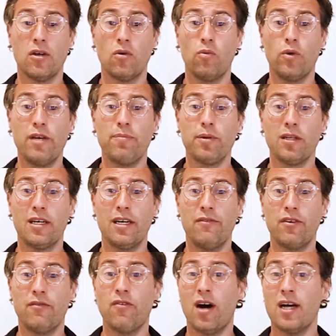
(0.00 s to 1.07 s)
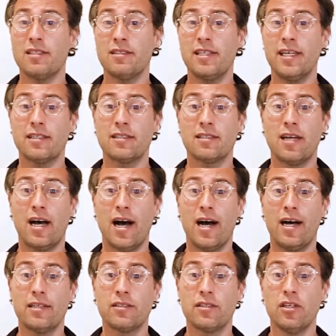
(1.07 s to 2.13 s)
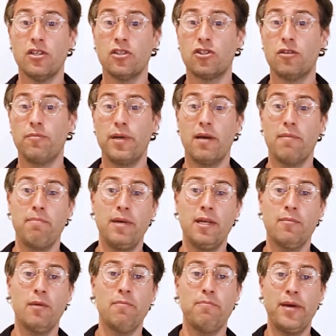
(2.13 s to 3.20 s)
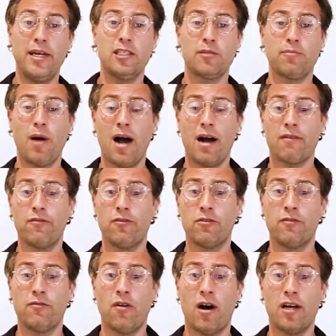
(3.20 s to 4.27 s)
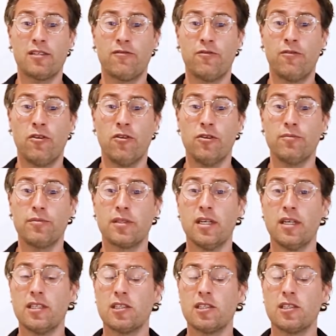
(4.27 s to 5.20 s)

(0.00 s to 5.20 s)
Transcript: We believe AdviceTech stars should be a minimum benchmark for advice firms,